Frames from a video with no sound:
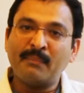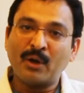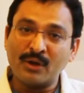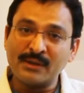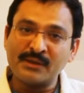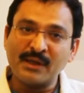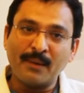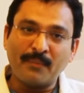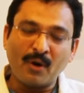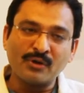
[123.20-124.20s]
because it's
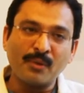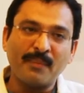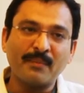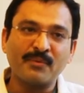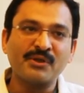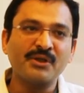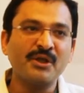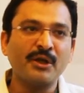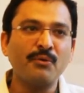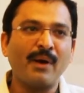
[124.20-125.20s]
a laparoscopic
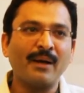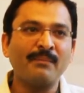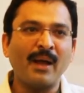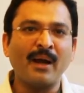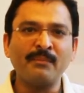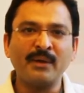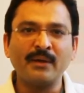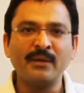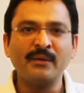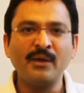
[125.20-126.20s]
procedure, you are
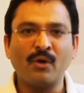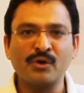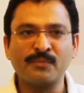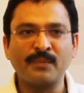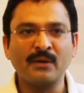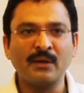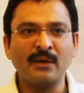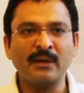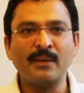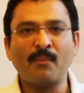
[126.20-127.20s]
admitted in the
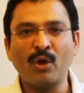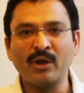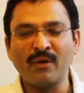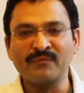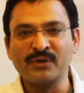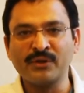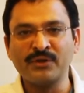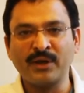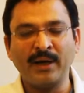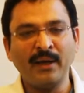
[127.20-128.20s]
hospital in the morning of
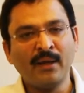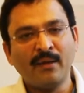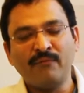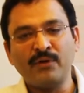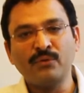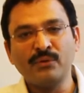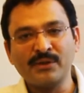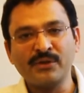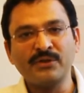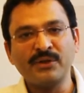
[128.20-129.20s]
surgery. We do
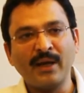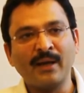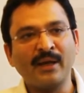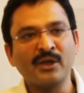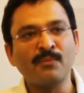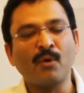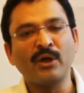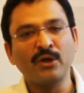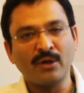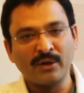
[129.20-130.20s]
the surgery, and next
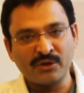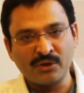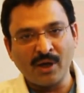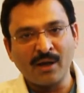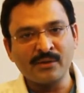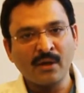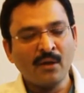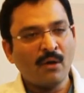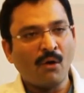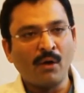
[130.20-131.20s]
morning you are discharged
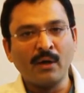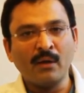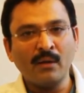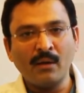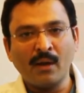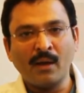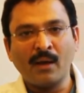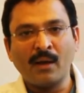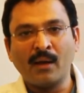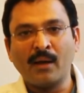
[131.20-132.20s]
on
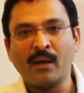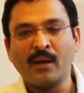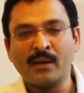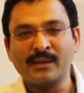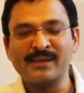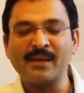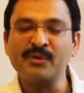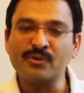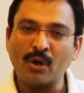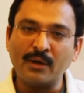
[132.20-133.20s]
a
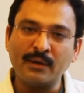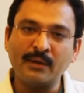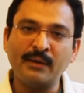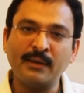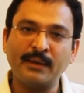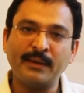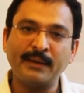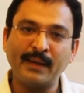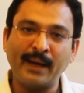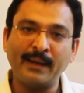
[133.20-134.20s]
semi-solid
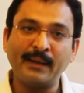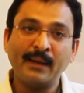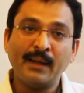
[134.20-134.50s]
diet.